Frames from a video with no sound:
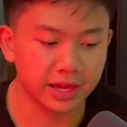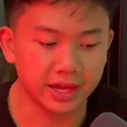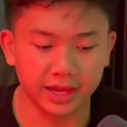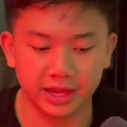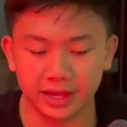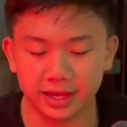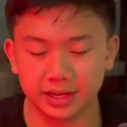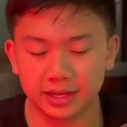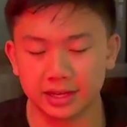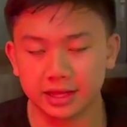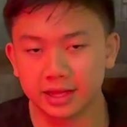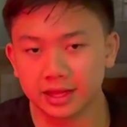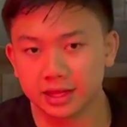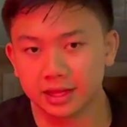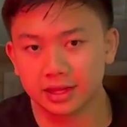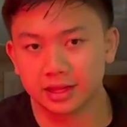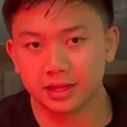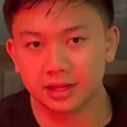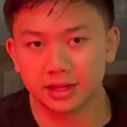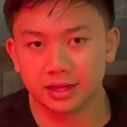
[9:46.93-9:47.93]
And,
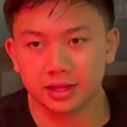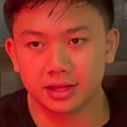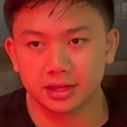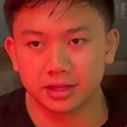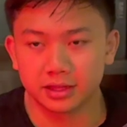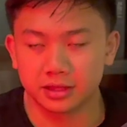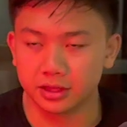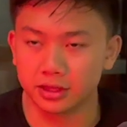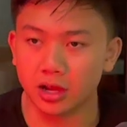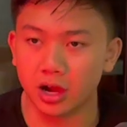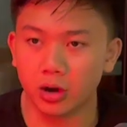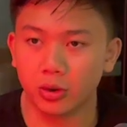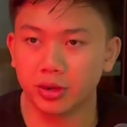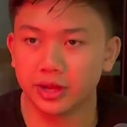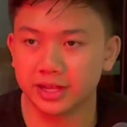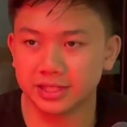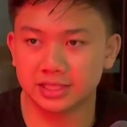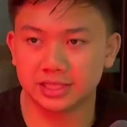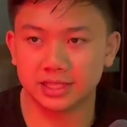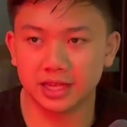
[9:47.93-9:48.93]
you know,
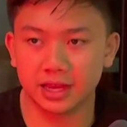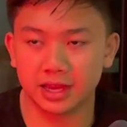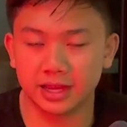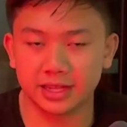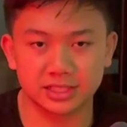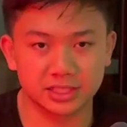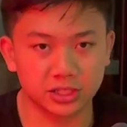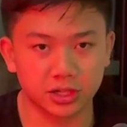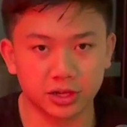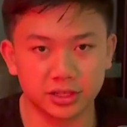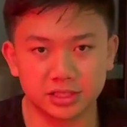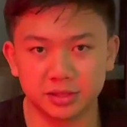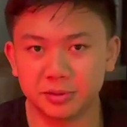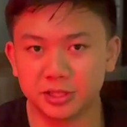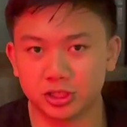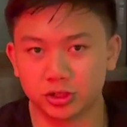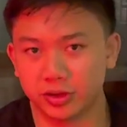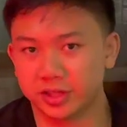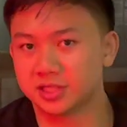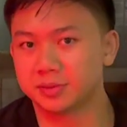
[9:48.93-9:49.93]
it's good to be
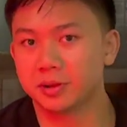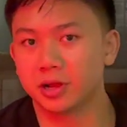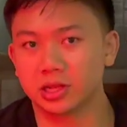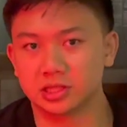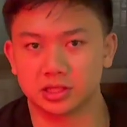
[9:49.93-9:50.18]
transparent.